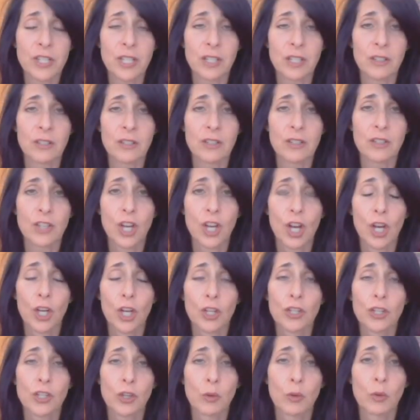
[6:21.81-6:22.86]
skills,
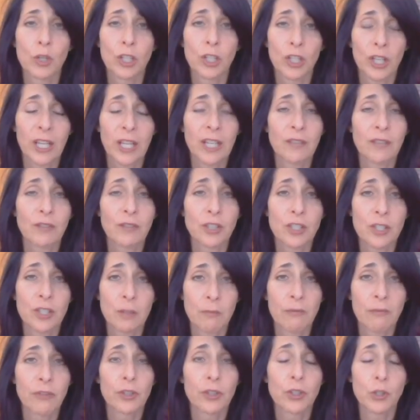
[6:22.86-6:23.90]
so we're looking for
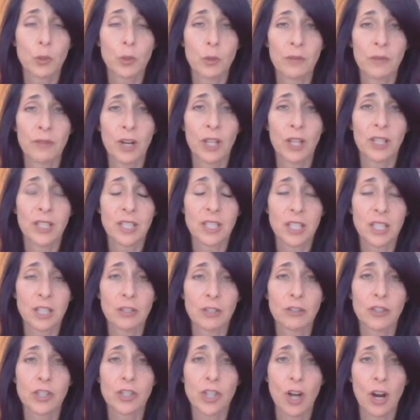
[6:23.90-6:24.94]
some virtual
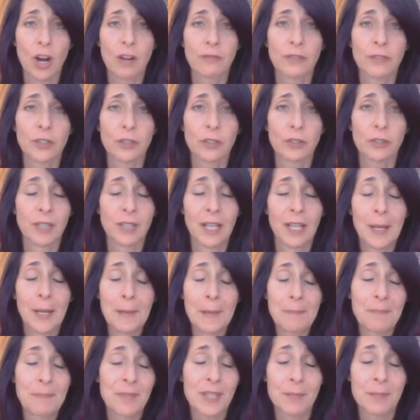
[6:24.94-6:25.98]
volunteers to offer
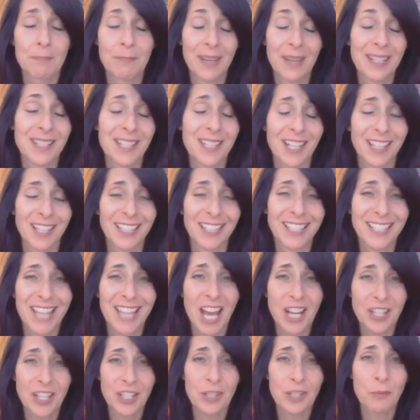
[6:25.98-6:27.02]
basically
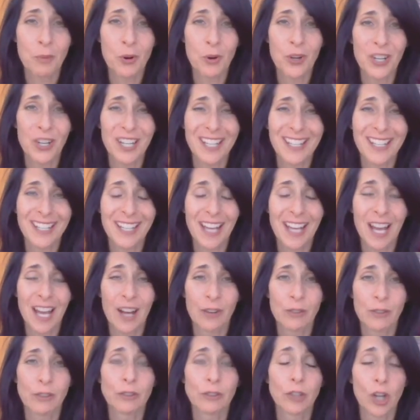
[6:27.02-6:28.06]
tech support in
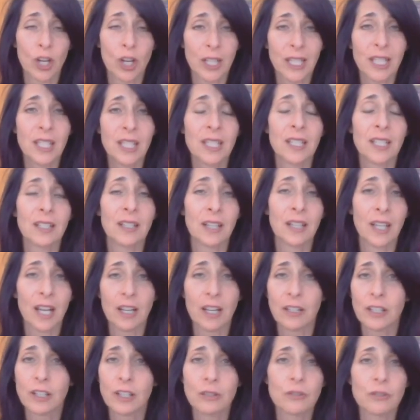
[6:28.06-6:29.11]
how to log in and
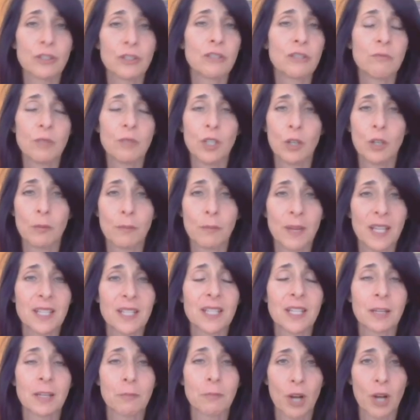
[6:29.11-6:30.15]
how to use you know
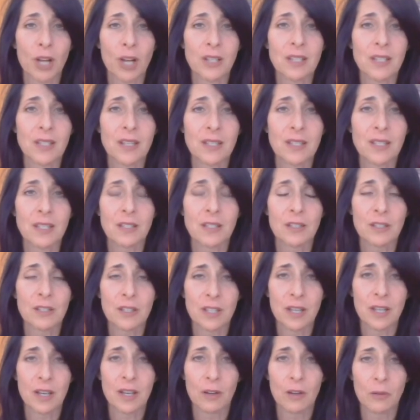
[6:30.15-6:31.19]
basic
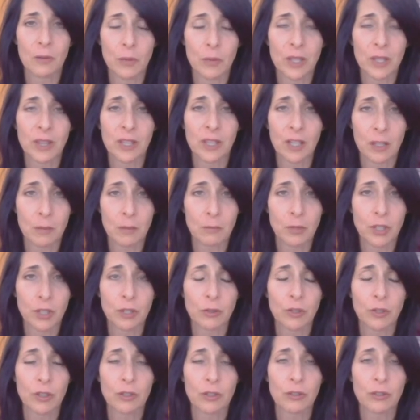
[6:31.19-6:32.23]
processes uh, with the
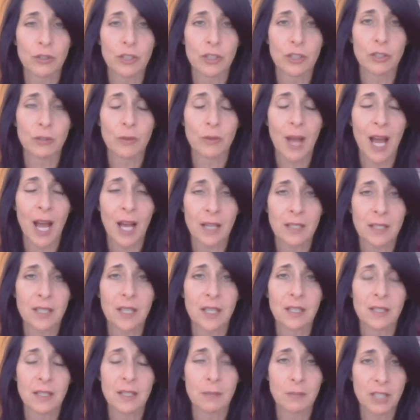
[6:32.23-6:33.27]
computer to
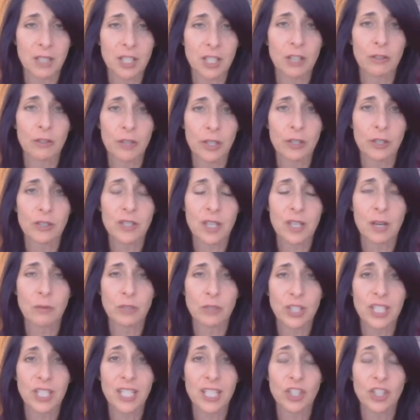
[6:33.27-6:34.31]
access the materials that
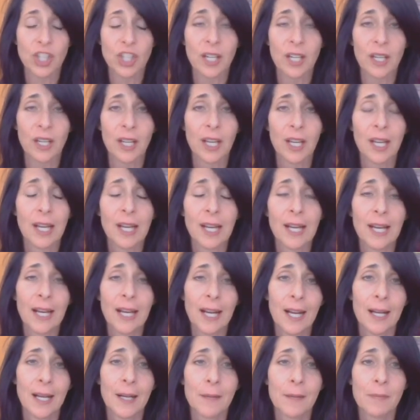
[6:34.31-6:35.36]
we're teaching
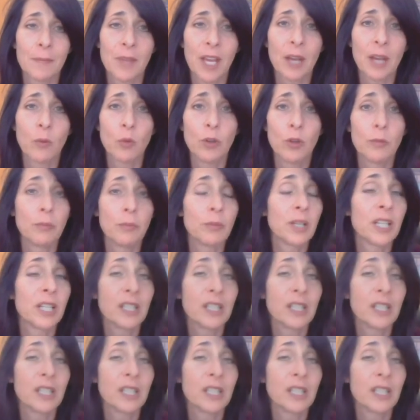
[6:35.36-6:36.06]
um, and we'll